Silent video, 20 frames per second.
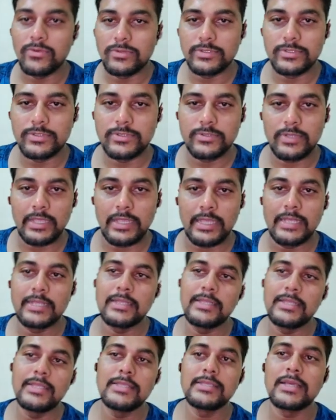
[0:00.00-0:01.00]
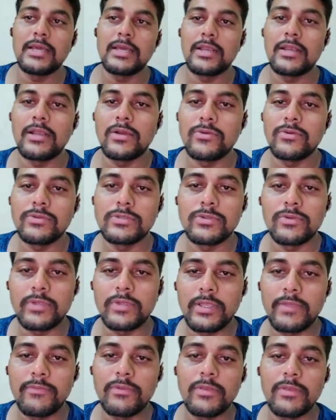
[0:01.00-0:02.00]
and these are nouns, okay, will be
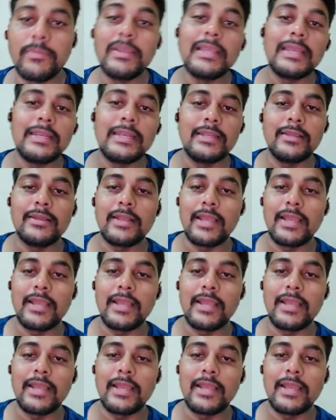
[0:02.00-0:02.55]
categorized